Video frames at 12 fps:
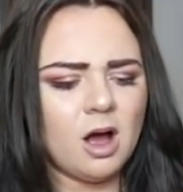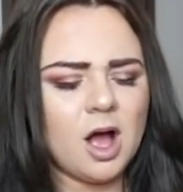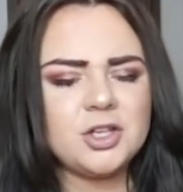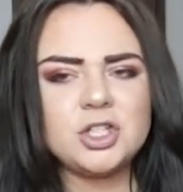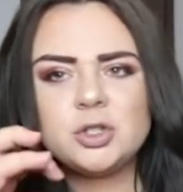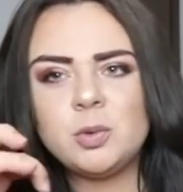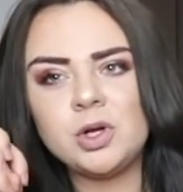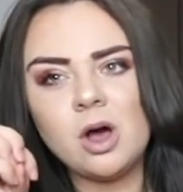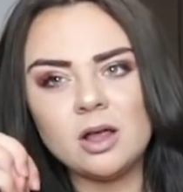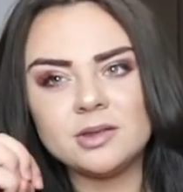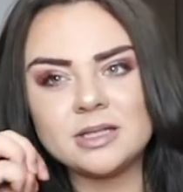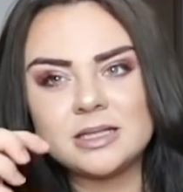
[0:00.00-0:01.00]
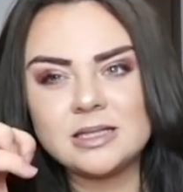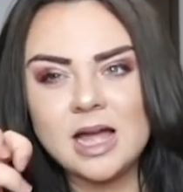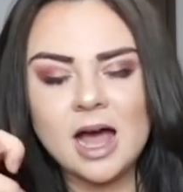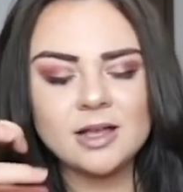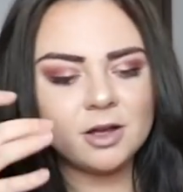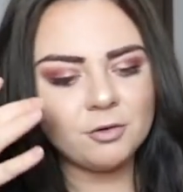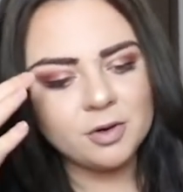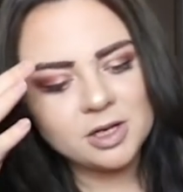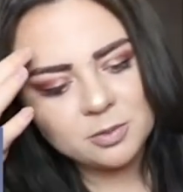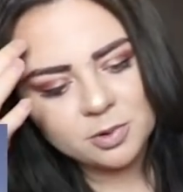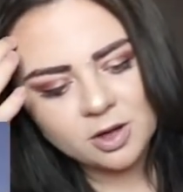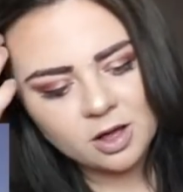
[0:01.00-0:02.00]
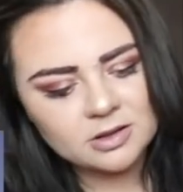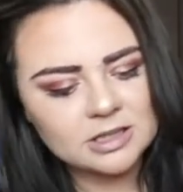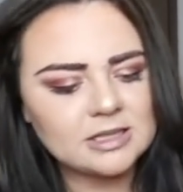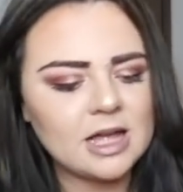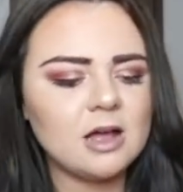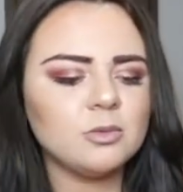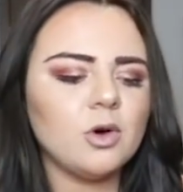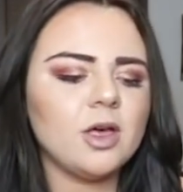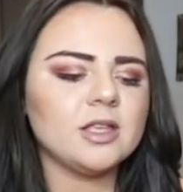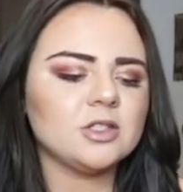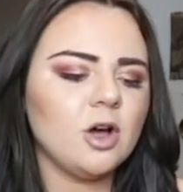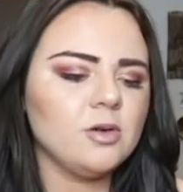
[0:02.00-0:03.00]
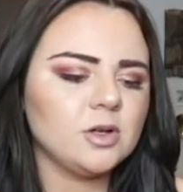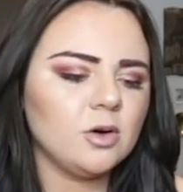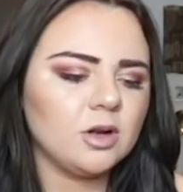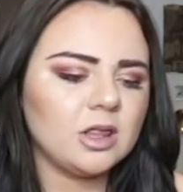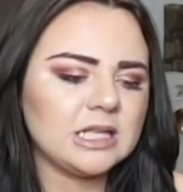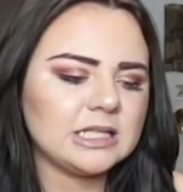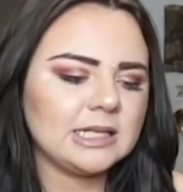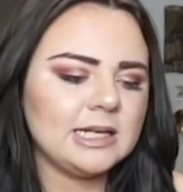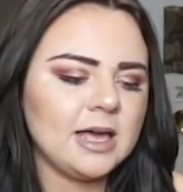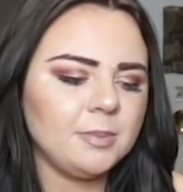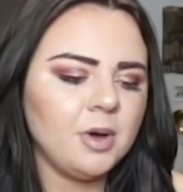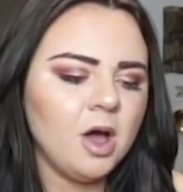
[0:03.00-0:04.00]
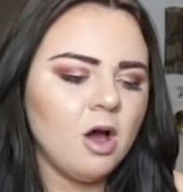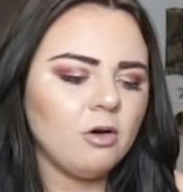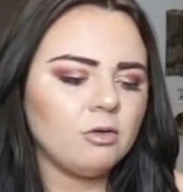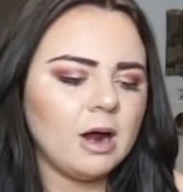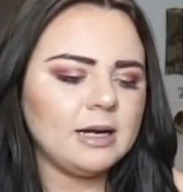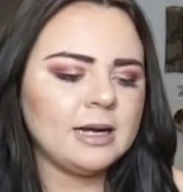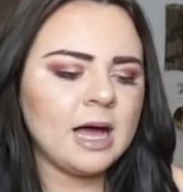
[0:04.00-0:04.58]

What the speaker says: I just want to understand. I really want to understand what is going on in this clip. Right